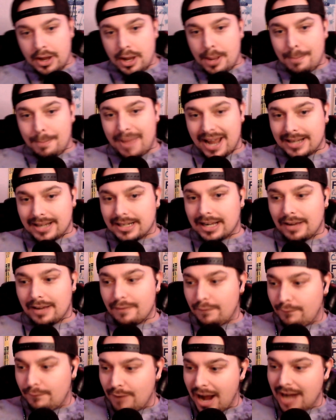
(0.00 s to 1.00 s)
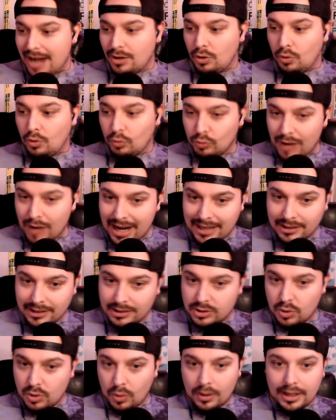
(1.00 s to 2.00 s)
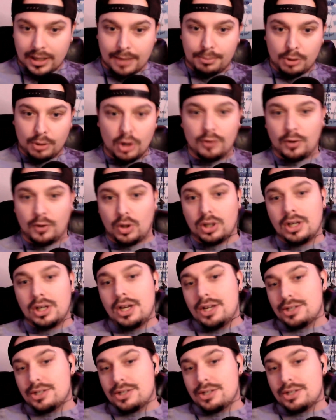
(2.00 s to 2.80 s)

pending final regulatory approval.